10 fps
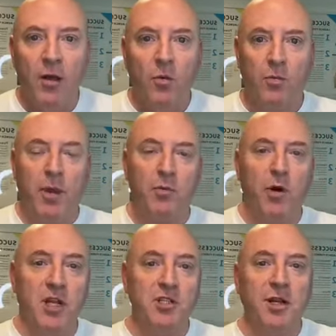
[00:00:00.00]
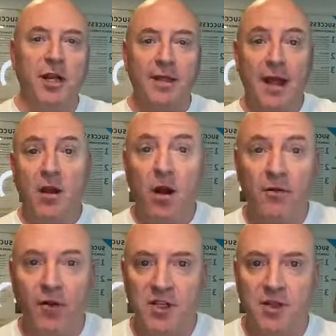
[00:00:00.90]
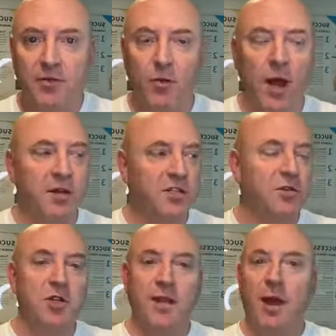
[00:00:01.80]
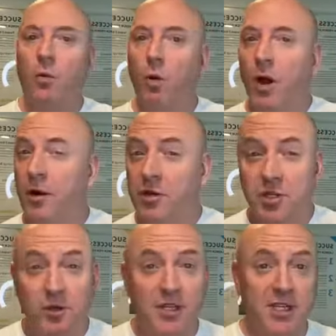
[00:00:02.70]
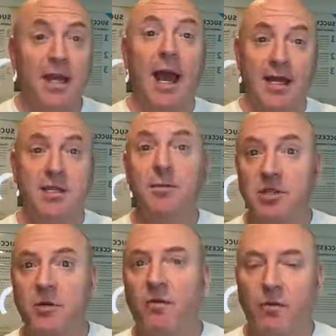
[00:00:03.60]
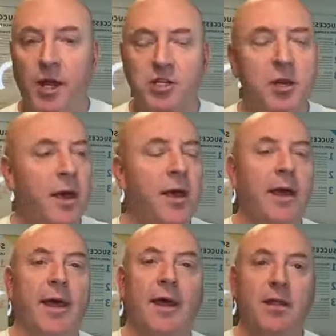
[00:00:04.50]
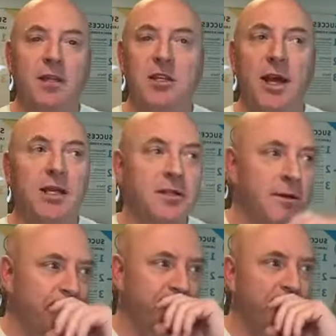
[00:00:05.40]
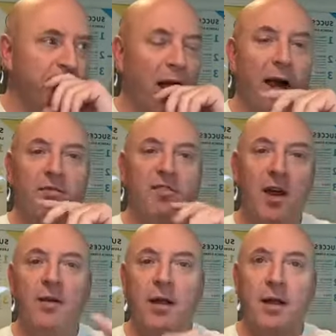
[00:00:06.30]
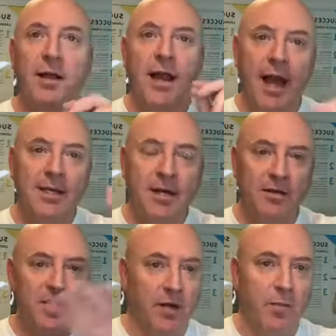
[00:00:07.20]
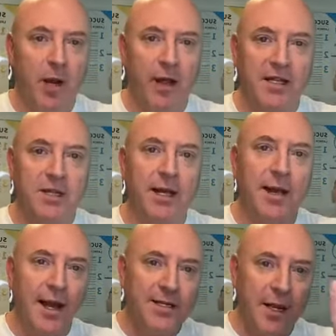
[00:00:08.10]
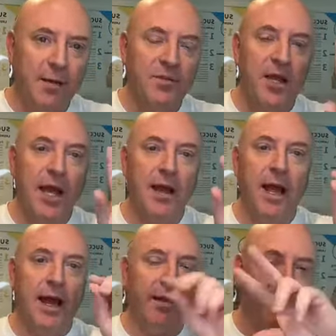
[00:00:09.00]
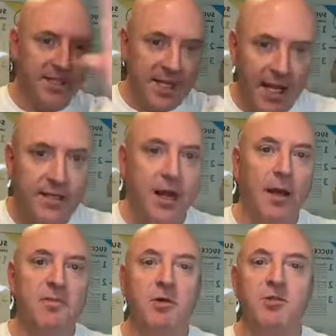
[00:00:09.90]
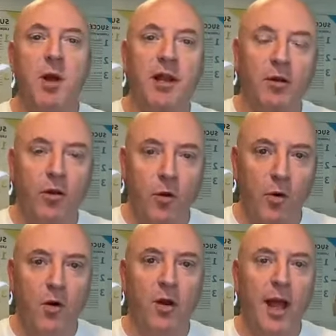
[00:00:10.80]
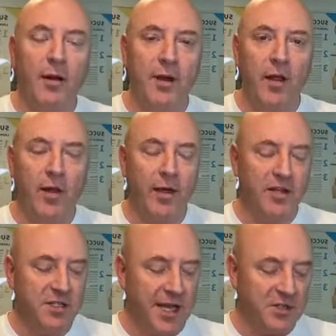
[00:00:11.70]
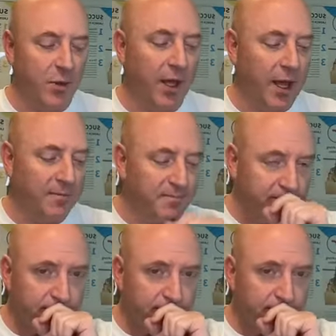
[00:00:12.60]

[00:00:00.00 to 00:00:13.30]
with people because you get that confidence level, right? As soon as you get that one or two that say, yeah, send me some information. And get this, you guys. I found I was telling everybody last night, 9 times out of the 10 times I was riding Uber out in LA this last weekend,